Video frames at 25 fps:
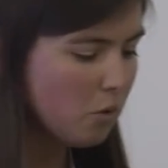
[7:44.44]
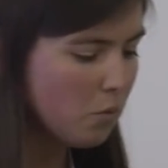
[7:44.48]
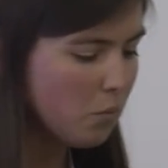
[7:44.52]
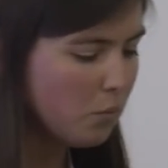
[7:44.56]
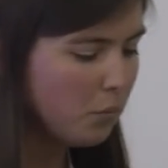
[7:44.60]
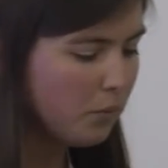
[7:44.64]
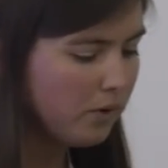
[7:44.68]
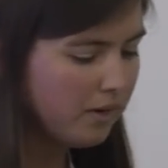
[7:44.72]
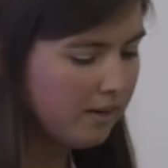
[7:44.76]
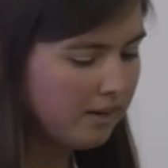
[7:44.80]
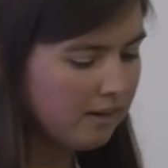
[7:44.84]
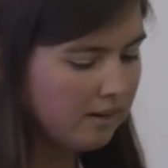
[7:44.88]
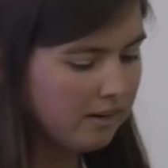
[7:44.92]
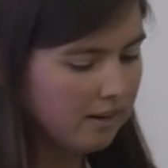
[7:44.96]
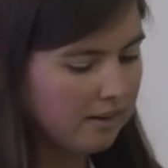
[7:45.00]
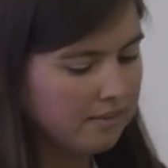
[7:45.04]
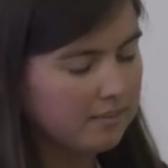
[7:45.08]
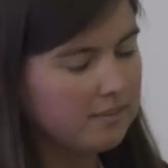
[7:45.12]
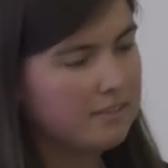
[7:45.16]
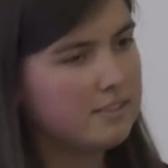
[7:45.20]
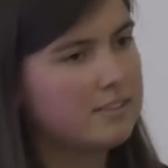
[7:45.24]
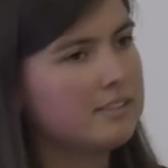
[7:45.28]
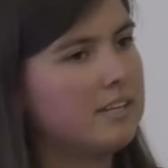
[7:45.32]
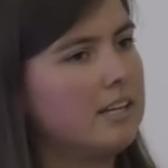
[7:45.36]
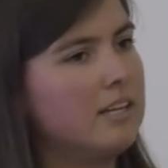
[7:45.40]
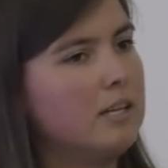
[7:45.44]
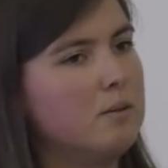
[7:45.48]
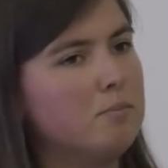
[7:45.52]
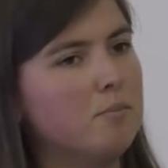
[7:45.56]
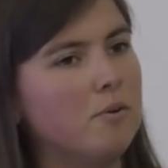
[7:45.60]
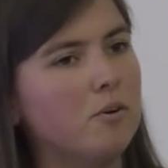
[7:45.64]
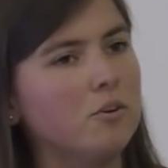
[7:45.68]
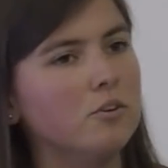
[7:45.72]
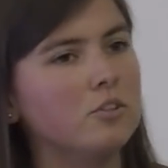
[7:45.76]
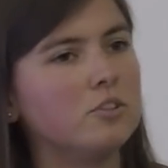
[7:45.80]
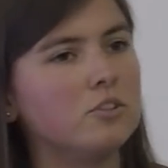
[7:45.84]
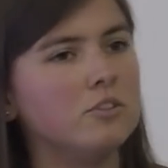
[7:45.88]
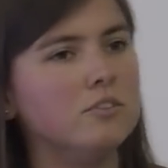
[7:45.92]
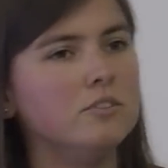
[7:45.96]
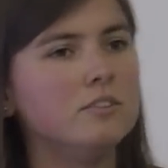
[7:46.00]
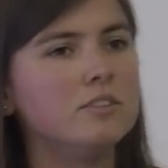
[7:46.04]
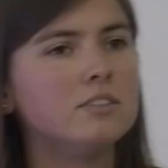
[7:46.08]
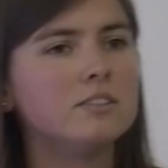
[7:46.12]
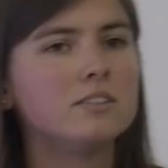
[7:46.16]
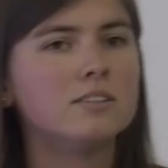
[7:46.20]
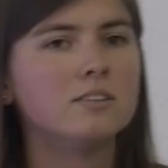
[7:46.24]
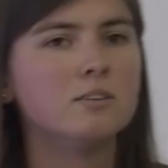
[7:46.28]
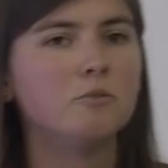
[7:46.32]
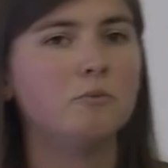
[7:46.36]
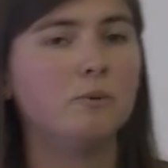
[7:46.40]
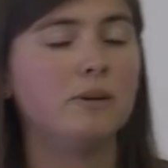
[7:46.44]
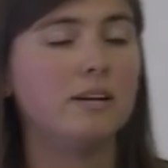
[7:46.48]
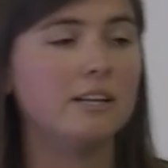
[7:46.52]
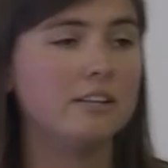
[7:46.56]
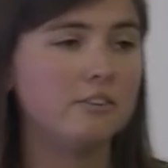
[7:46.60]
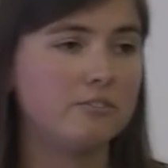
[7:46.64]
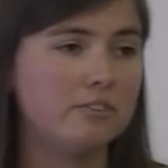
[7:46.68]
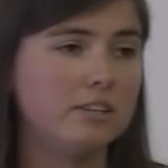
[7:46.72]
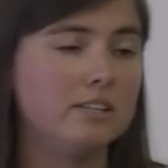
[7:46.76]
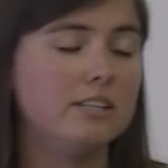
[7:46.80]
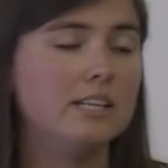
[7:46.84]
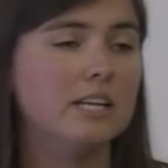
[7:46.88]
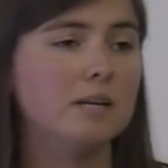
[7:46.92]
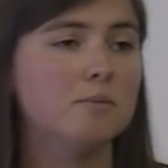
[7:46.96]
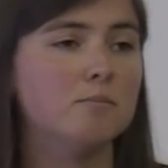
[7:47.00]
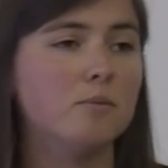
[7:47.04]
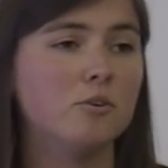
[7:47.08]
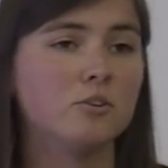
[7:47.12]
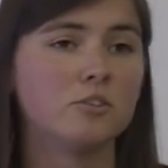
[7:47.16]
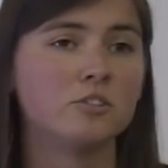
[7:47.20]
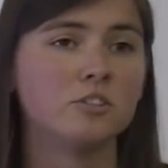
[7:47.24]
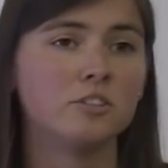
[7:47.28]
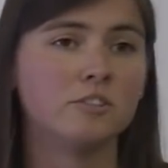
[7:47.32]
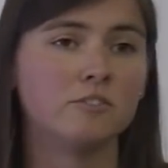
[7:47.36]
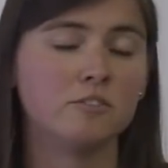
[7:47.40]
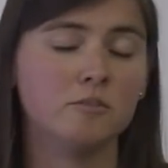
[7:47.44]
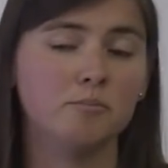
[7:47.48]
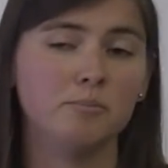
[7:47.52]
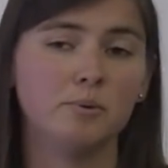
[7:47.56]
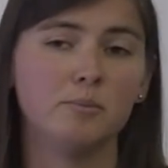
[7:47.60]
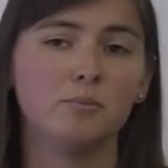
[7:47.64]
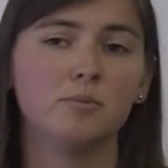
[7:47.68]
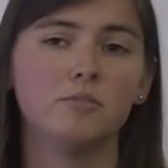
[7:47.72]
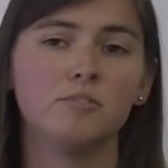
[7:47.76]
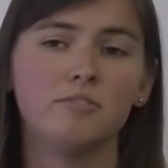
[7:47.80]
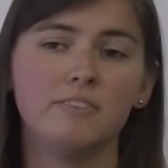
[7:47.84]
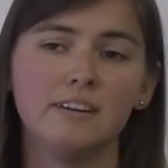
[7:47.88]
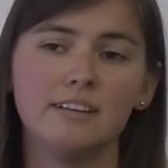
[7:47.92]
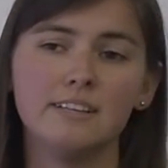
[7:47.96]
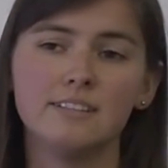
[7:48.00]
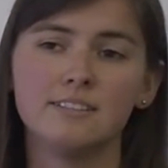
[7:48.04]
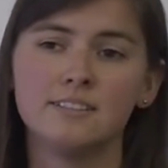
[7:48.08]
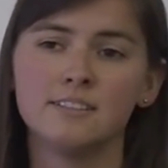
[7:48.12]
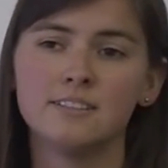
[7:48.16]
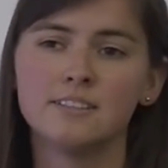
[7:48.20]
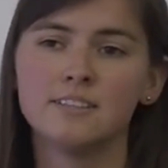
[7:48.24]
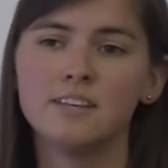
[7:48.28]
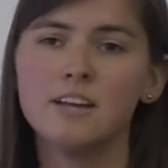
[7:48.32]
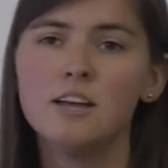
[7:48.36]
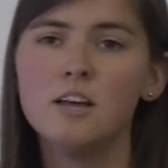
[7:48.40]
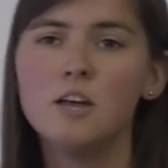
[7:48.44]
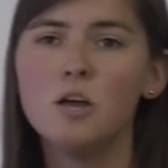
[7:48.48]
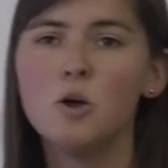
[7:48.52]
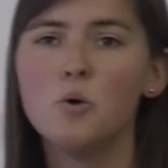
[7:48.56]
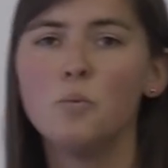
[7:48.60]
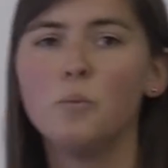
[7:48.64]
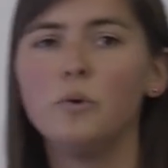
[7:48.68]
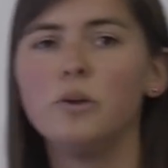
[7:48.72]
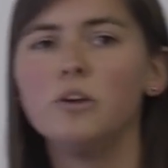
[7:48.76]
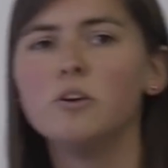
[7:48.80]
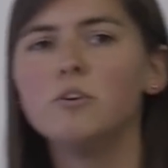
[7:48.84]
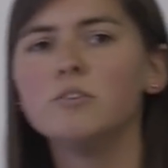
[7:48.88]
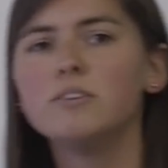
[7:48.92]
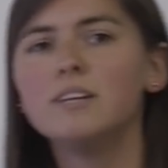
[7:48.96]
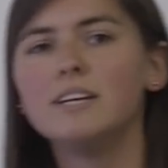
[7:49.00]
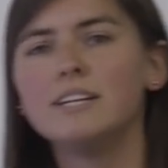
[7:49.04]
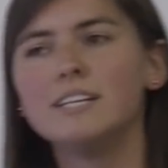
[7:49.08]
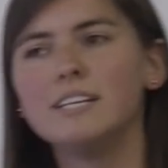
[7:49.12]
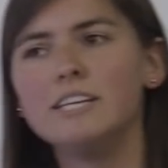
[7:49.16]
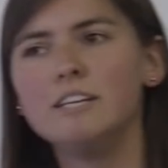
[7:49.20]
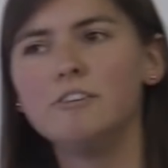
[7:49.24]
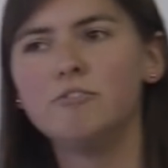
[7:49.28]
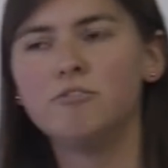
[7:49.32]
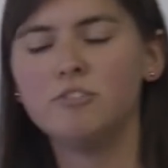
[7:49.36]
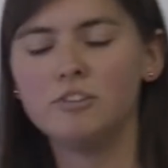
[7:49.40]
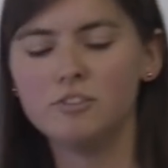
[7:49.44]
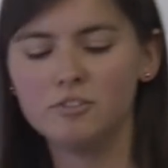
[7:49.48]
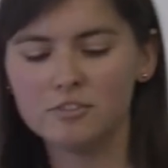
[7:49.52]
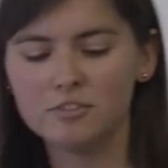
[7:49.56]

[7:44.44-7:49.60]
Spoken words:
we understand emotions. We can read the emotions from people's faces. We know that if we